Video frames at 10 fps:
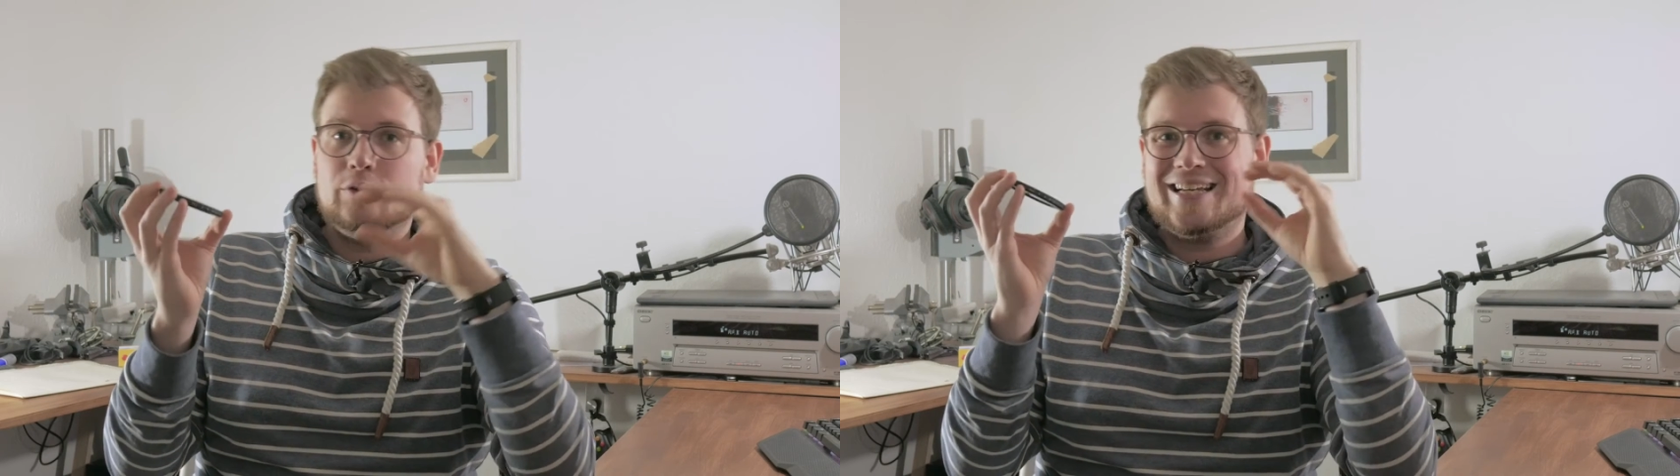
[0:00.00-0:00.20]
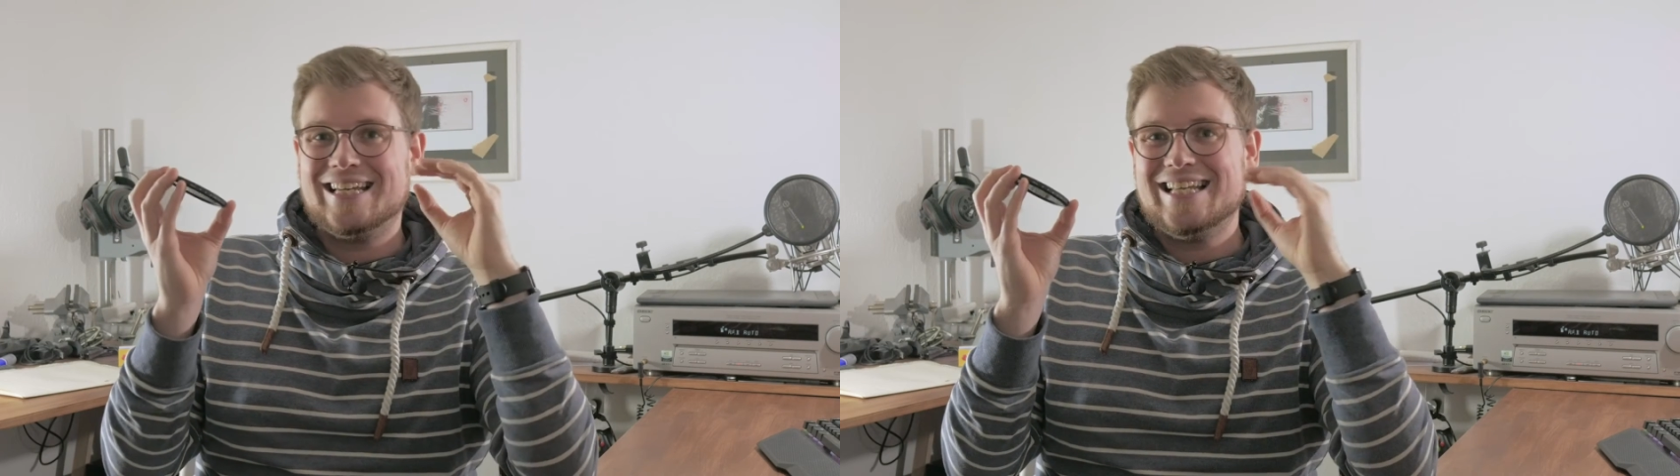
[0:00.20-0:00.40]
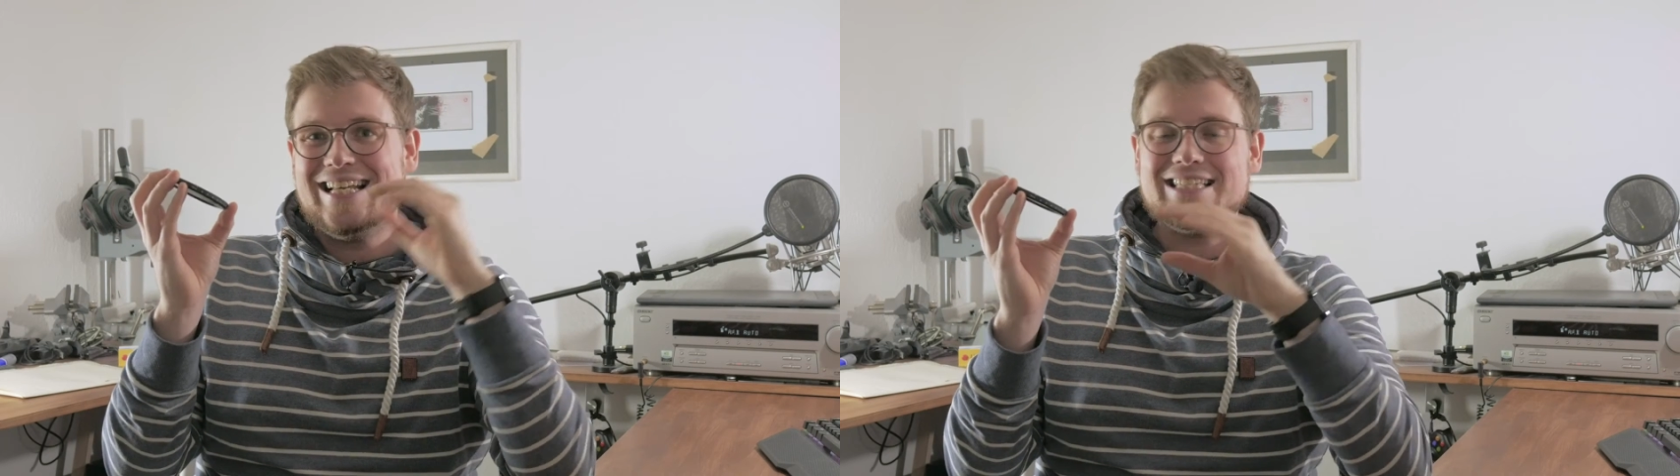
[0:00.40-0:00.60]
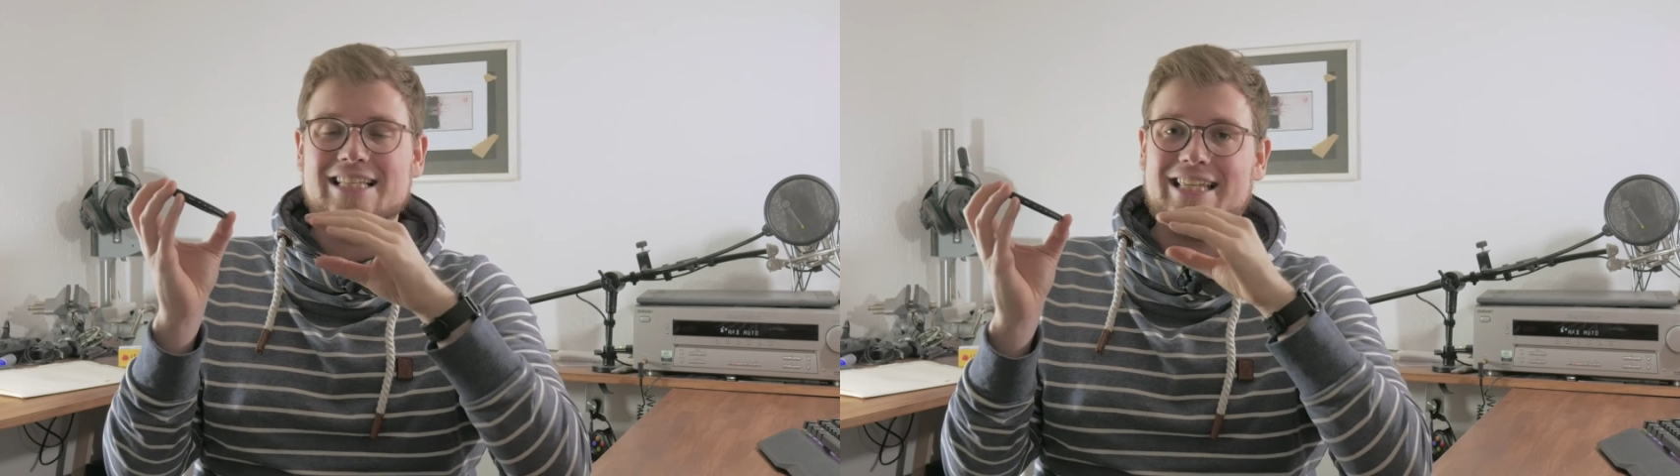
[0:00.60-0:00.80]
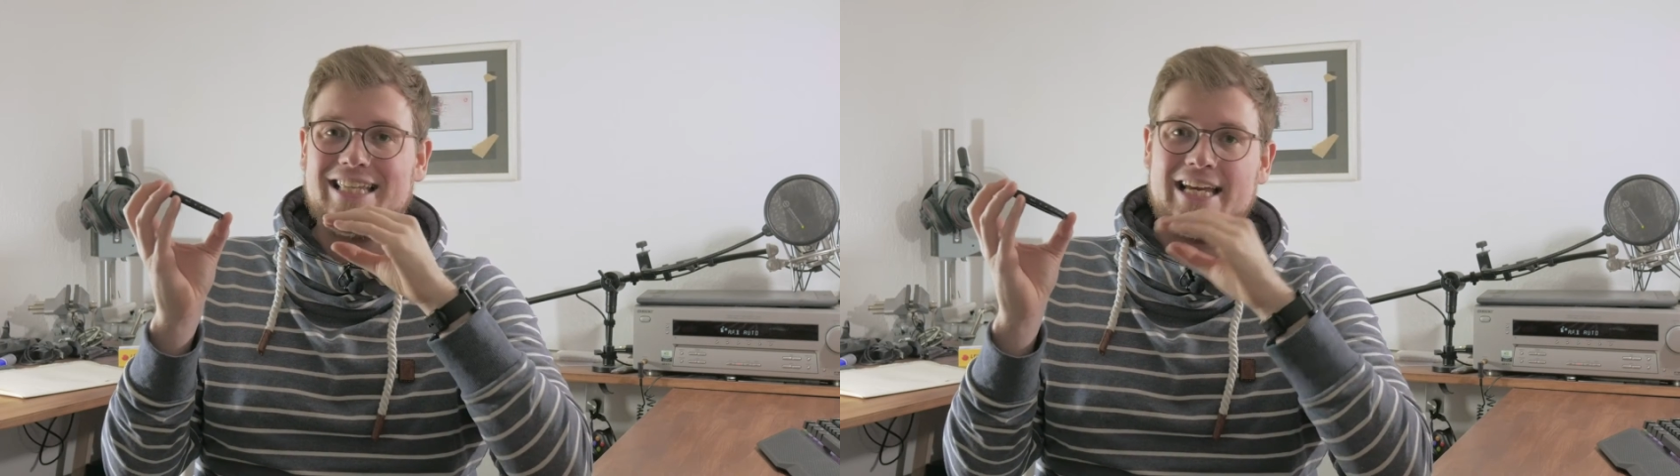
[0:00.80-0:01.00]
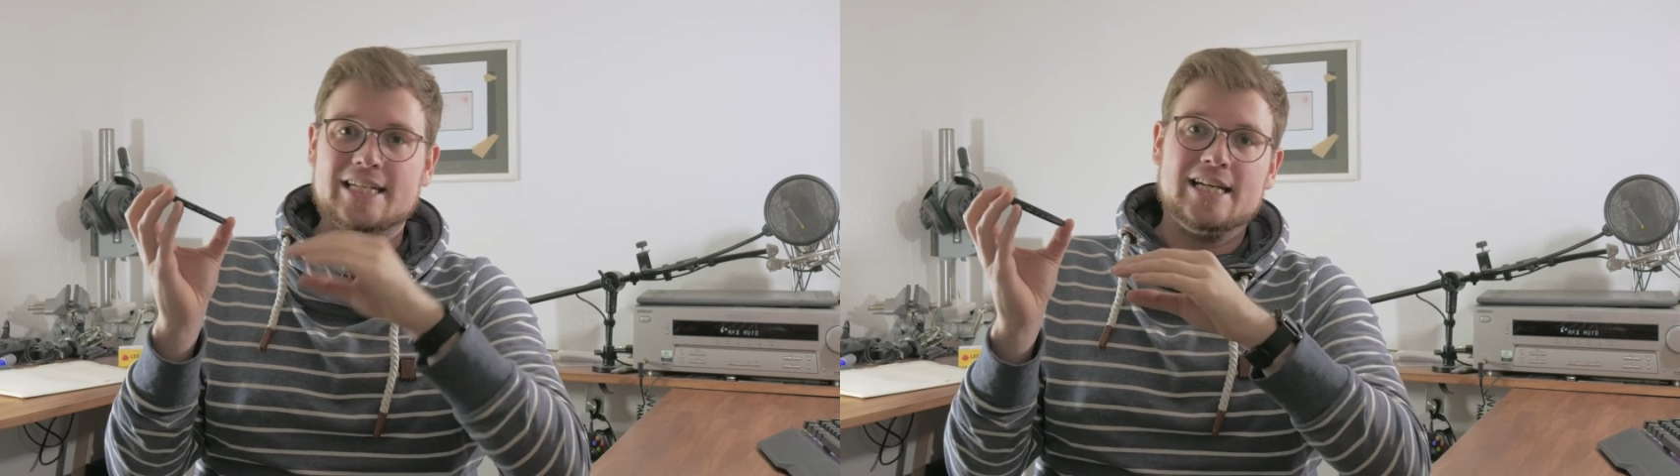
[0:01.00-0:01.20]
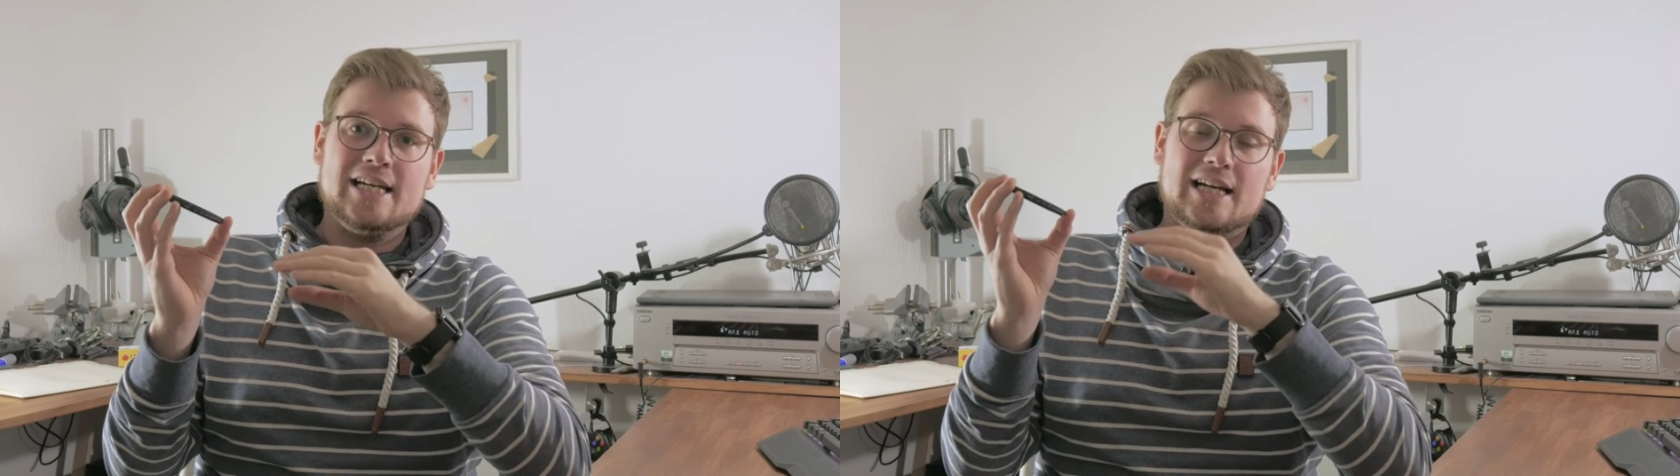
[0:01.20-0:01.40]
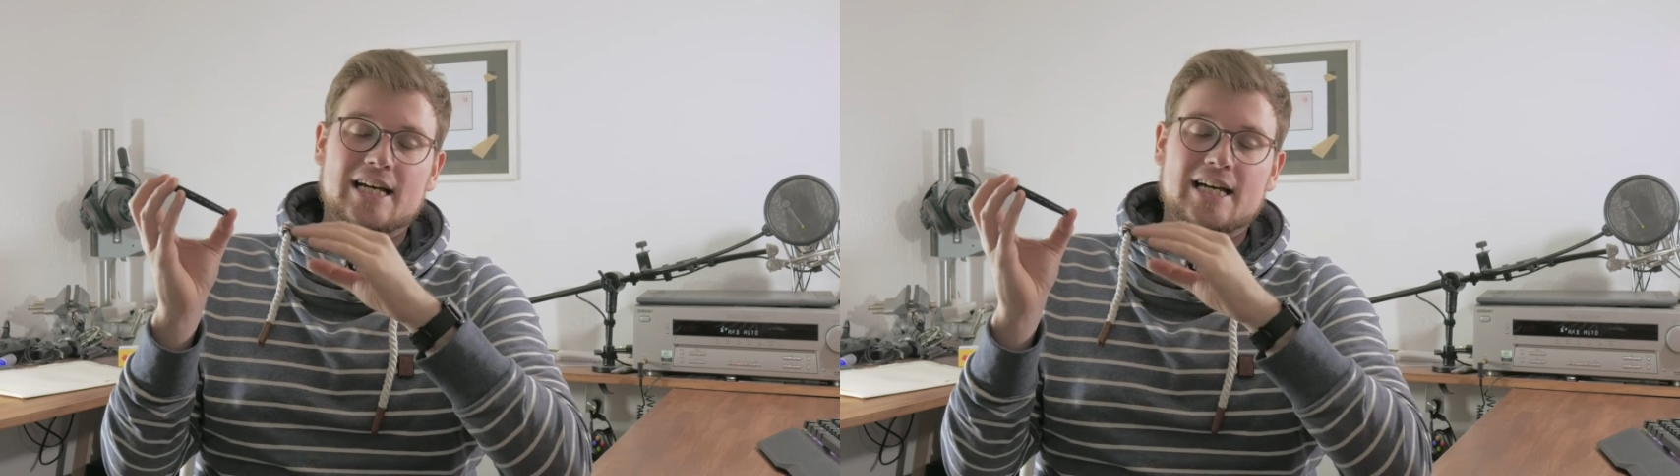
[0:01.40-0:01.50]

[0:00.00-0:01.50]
you can easily get